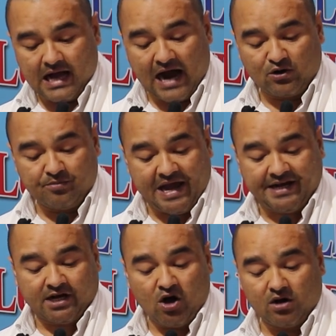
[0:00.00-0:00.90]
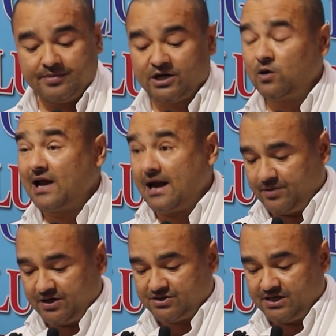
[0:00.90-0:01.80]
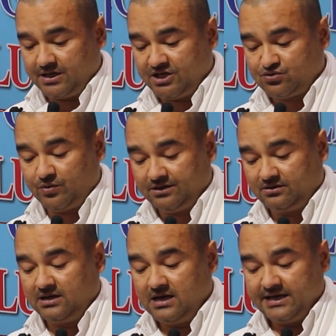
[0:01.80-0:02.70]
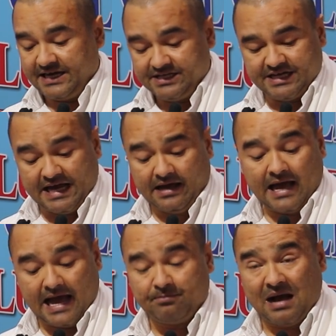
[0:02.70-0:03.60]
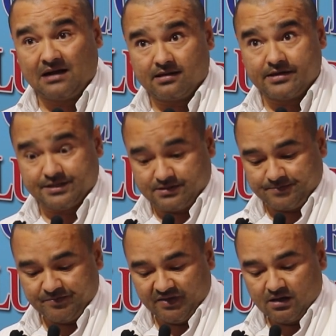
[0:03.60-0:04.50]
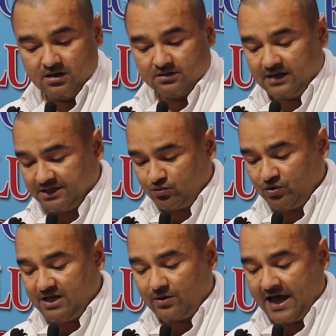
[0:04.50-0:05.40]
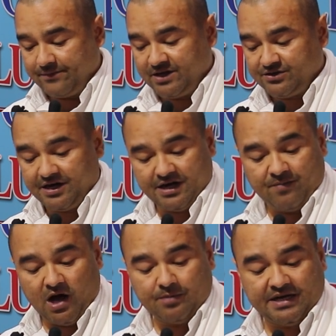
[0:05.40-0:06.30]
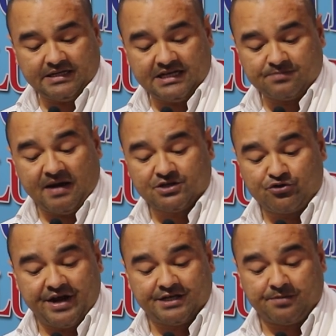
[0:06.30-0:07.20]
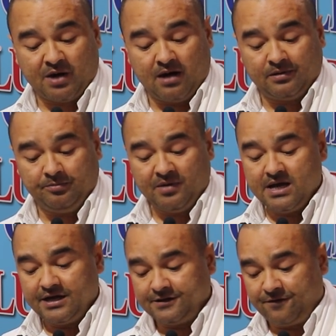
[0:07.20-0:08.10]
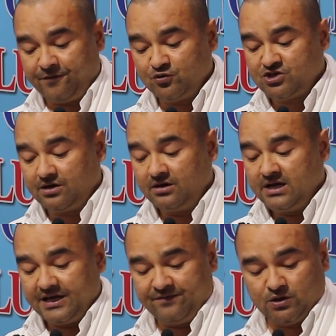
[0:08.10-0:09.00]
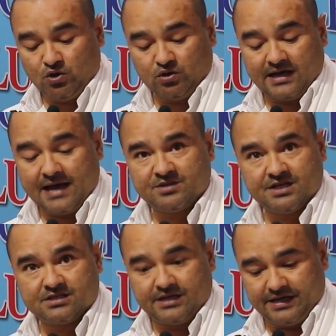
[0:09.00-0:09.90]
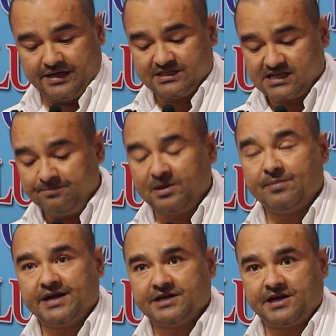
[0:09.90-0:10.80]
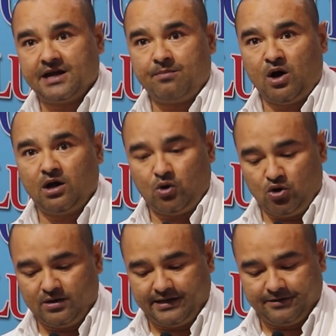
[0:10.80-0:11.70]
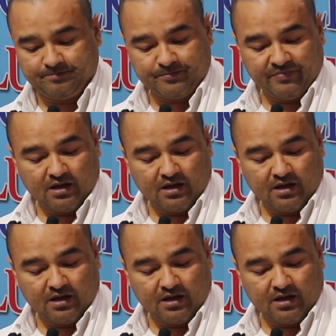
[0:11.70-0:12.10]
Our main economic collaboration is with India and Bangladesh. Thus, without having their involvement, it might create a problem in the future, even though the MCC is implemented in Nepal only.